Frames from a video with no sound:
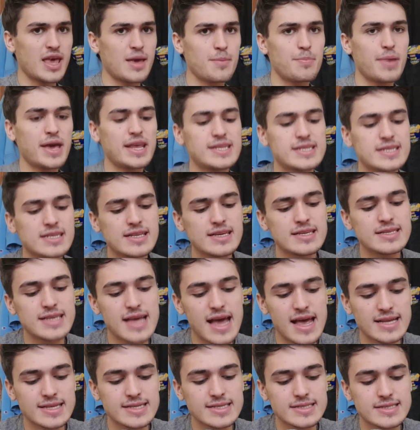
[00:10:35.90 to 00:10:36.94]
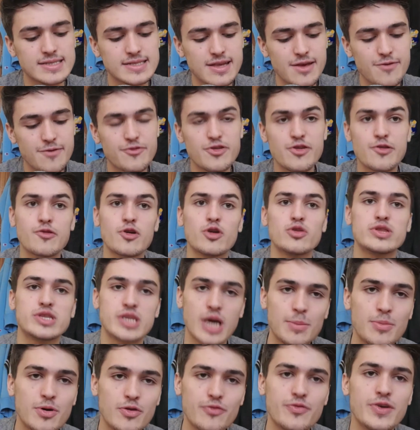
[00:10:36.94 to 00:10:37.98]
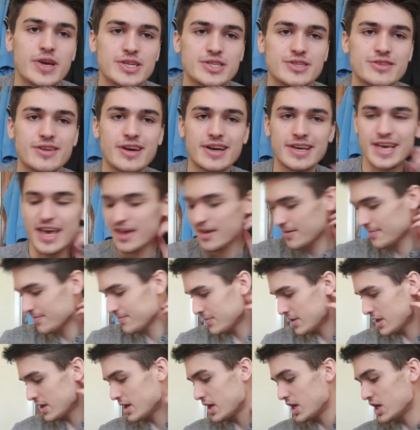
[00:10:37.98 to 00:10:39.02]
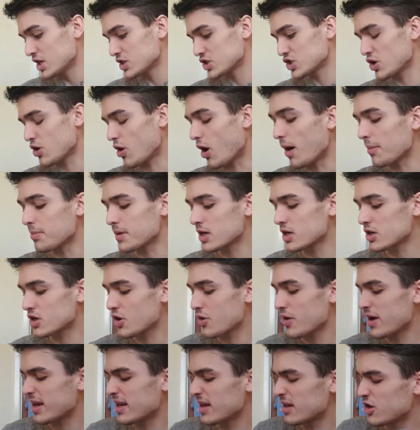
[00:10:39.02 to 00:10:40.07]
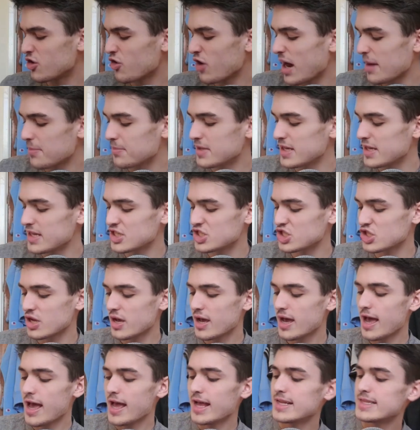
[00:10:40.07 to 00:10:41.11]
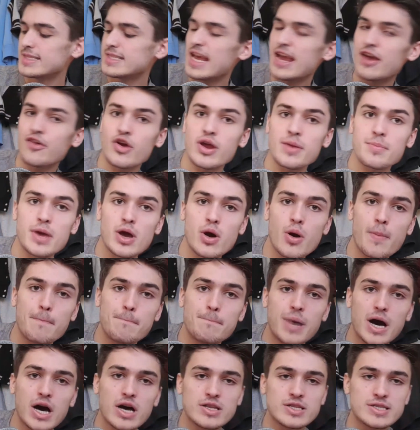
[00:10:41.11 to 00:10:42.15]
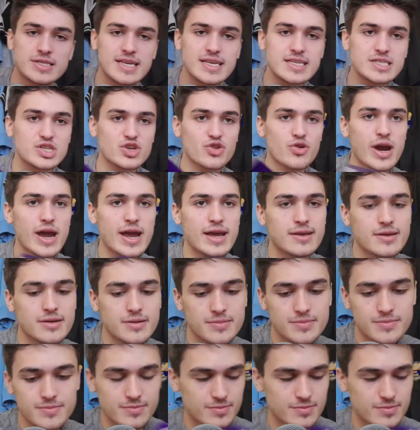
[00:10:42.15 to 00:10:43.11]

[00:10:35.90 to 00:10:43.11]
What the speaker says: it basically tests if you've got double vision, okay? So I'm going to go ahead and grab this Dairy Milk Buttons Easter egg,